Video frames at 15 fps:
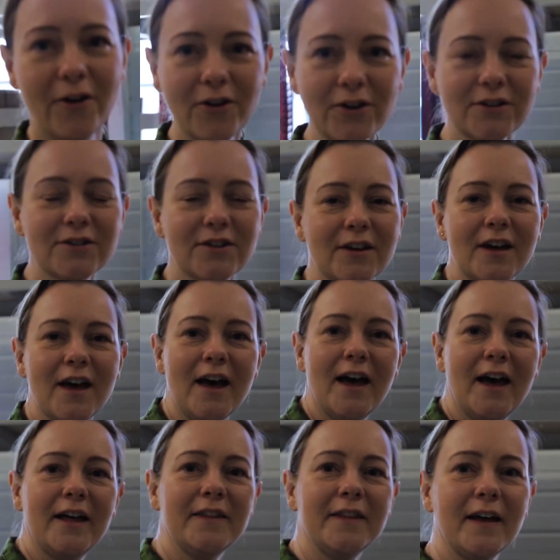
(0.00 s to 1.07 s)
Hawks,
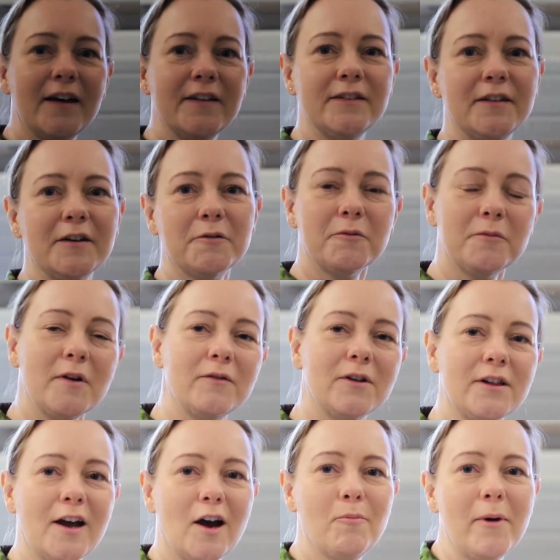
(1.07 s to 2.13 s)
and then uh, we
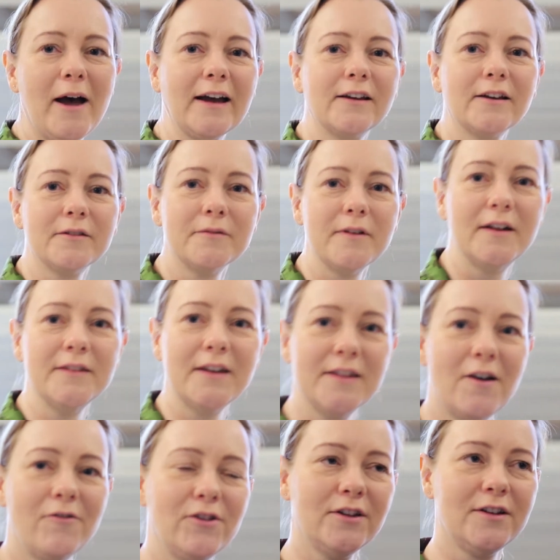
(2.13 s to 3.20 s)
will come back, and
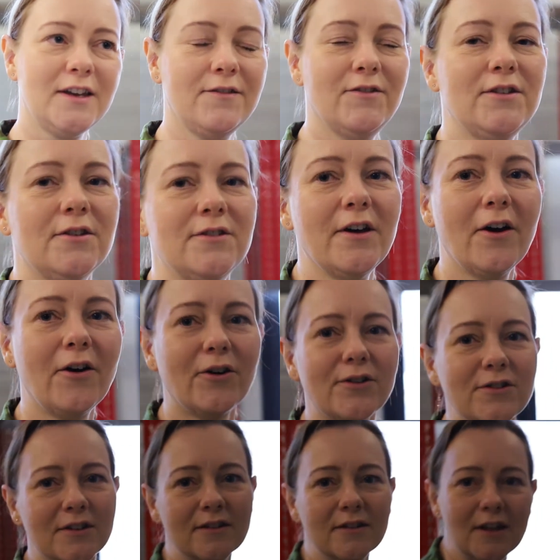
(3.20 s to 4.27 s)
then I will give it to the
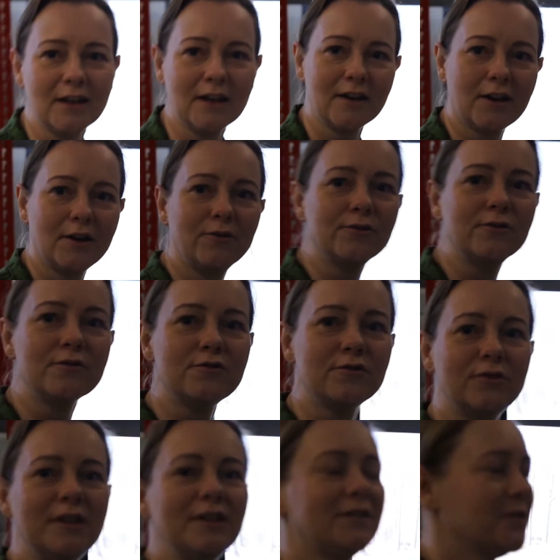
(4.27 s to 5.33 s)
Hawks and they can go
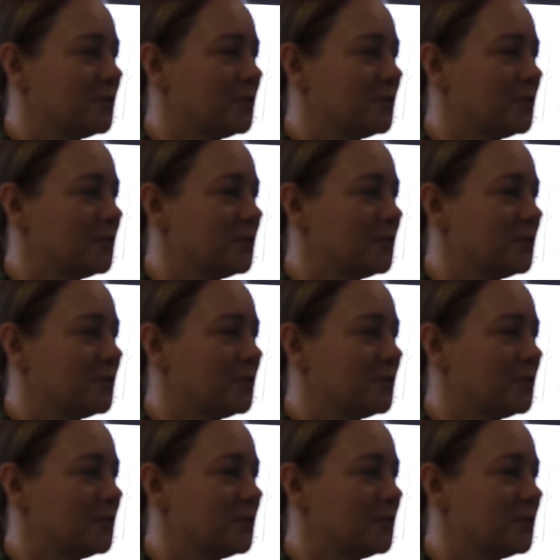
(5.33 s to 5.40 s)
shoot it